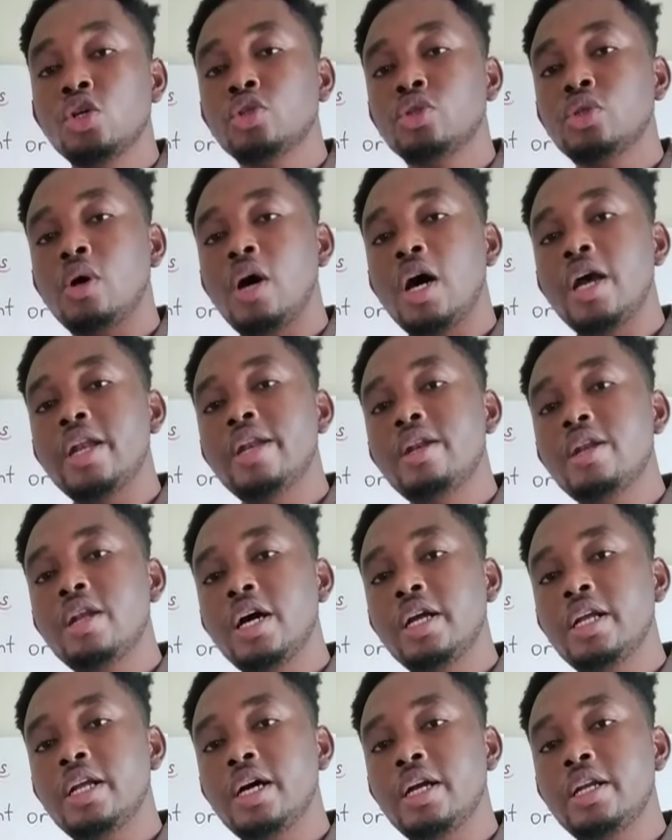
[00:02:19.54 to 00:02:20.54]
So
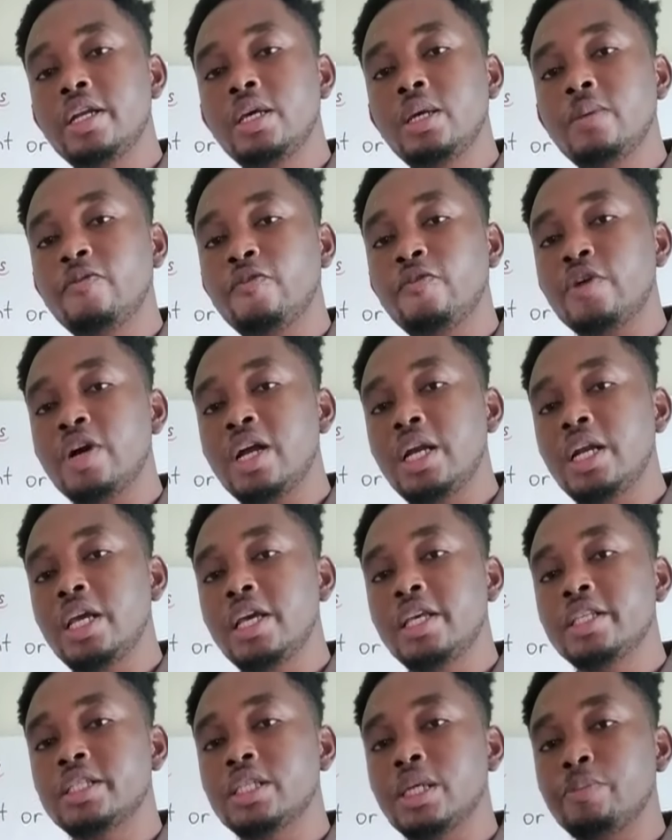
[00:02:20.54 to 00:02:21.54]
another name for a
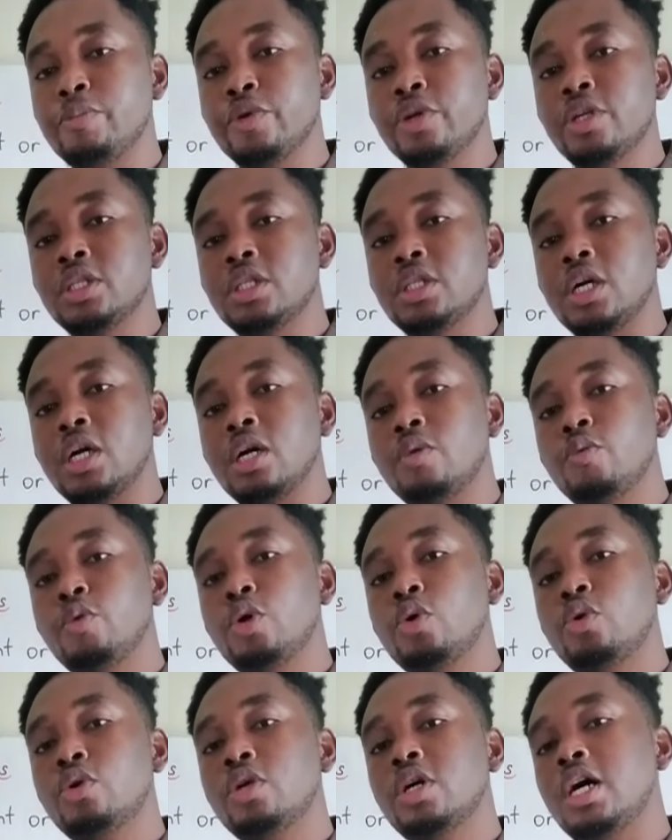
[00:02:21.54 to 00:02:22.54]
laser printer, we
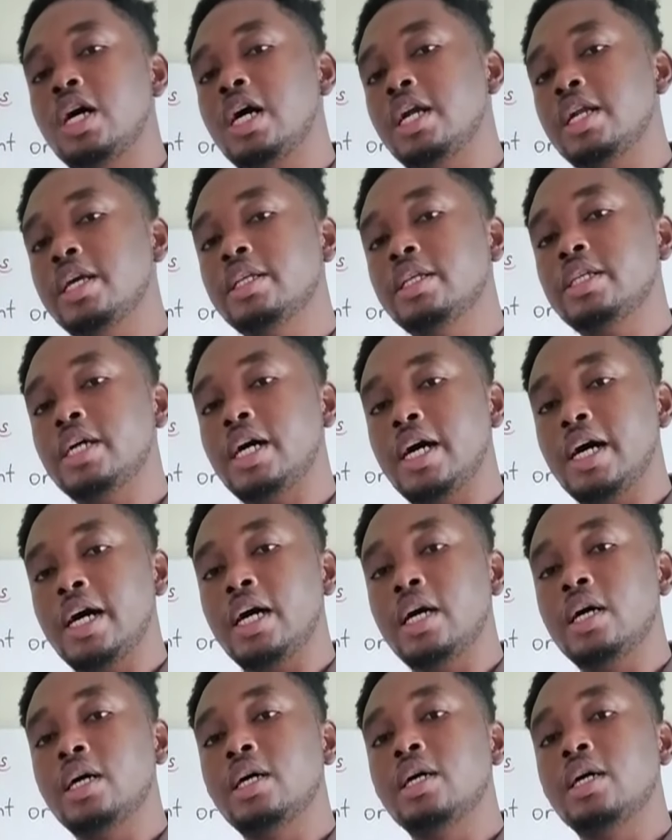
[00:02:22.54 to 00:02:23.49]
could call it a